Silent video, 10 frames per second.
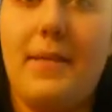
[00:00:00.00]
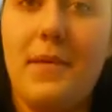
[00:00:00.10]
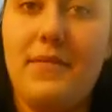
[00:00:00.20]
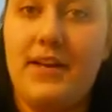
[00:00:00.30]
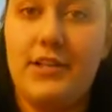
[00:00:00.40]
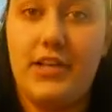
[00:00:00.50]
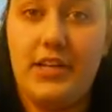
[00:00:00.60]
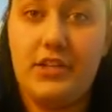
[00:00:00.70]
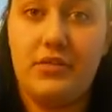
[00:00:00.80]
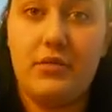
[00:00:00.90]
Maybe if I
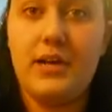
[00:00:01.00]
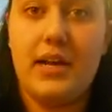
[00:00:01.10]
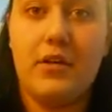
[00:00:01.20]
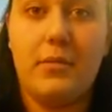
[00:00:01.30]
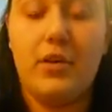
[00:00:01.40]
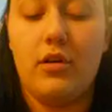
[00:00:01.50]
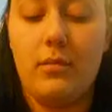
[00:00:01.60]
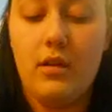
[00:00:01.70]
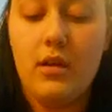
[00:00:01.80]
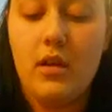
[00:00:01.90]
change it to a regular
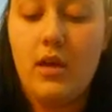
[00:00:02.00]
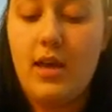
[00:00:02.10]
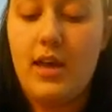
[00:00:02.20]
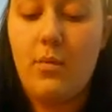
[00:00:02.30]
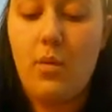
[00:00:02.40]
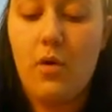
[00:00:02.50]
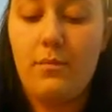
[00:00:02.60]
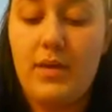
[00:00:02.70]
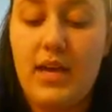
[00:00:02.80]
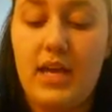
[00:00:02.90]
bulb, it
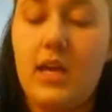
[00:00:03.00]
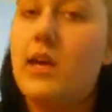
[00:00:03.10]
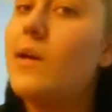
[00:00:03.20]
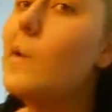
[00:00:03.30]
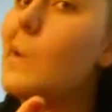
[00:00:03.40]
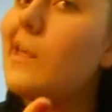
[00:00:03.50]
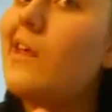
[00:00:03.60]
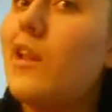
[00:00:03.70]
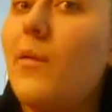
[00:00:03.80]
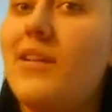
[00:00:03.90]
won't be
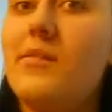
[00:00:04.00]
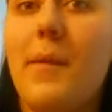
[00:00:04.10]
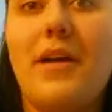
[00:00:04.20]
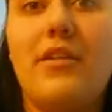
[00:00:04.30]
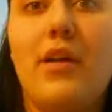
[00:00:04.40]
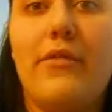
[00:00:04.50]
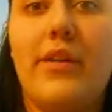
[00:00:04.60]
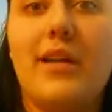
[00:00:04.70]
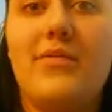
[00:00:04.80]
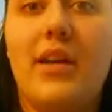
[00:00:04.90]
yellowy. So maybe I'll do that for
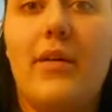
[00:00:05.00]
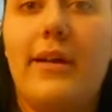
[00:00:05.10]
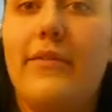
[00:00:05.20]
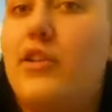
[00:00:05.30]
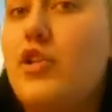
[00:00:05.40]
the next video and give it a